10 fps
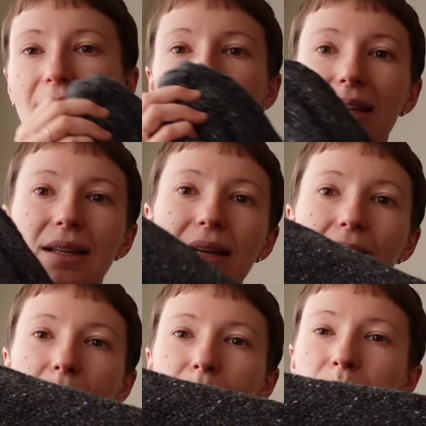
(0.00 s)
And
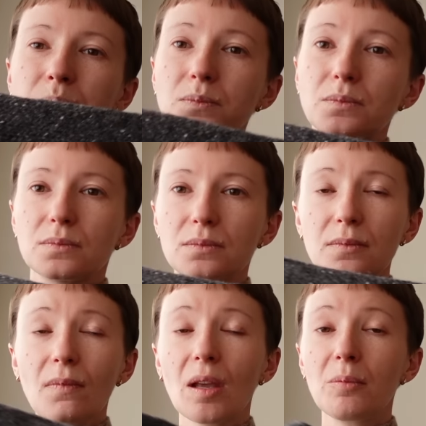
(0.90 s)

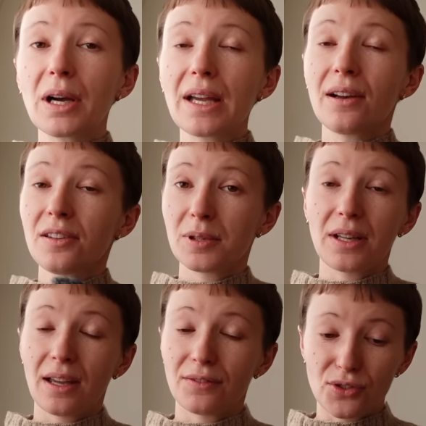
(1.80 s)
my
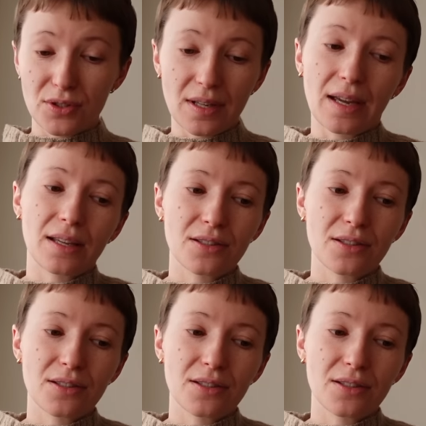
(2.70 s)
husband, I have to say,